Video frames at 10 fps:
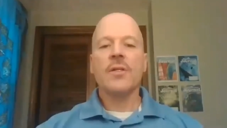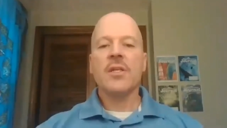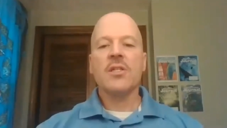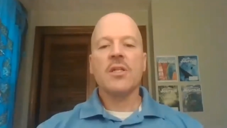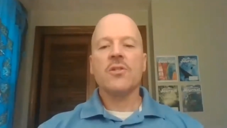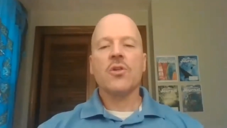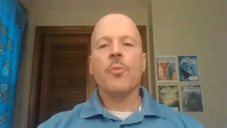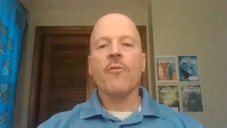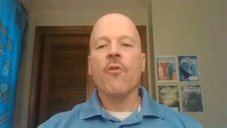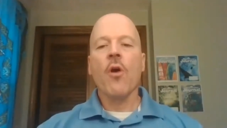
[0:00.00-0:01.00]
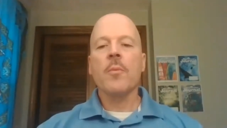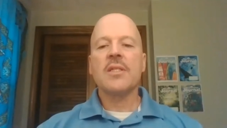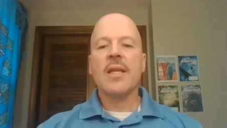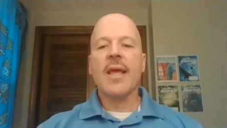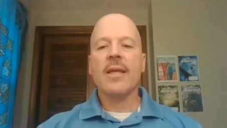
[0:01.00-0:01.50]
additions or
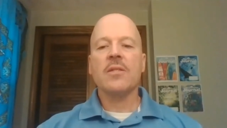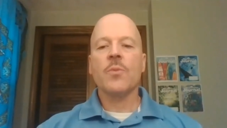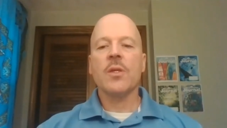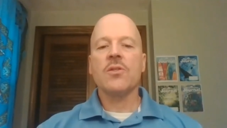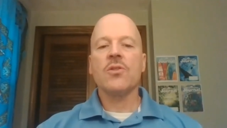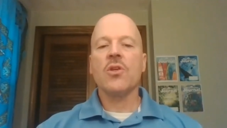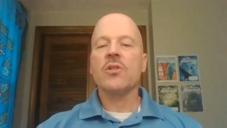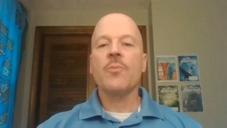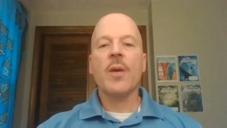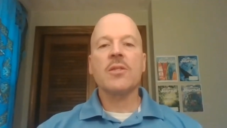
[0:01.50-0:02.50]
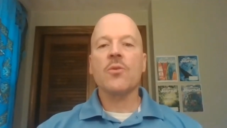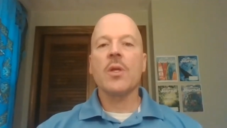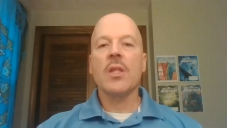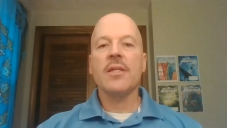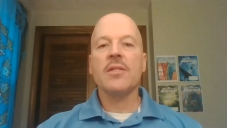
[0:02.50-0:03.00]
performance enhancements do you expect to
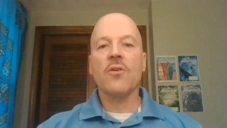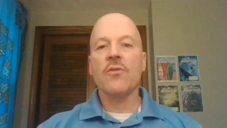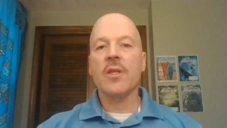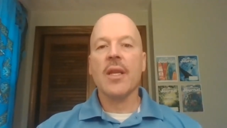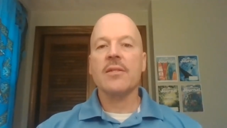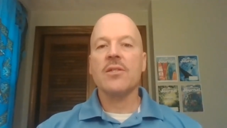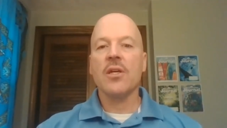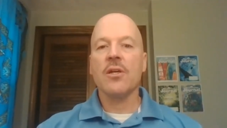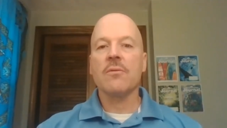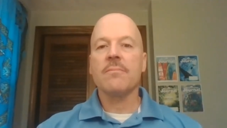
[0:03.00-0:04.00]
release over the next year?